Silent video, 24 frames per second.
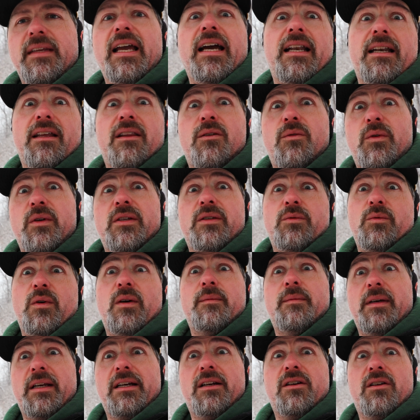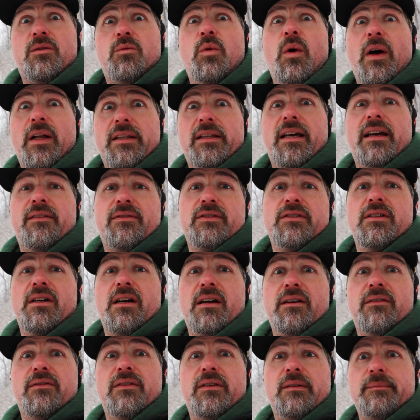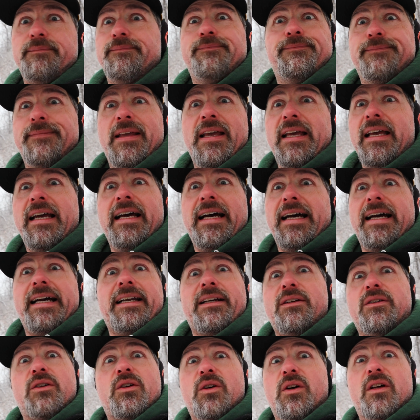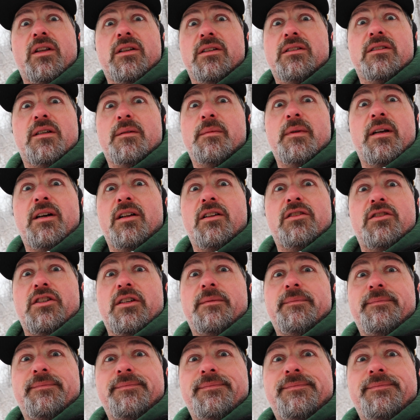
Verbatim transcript: Yeah, another reason why I'm not a good wildlife photographer. I don't know all the terminology.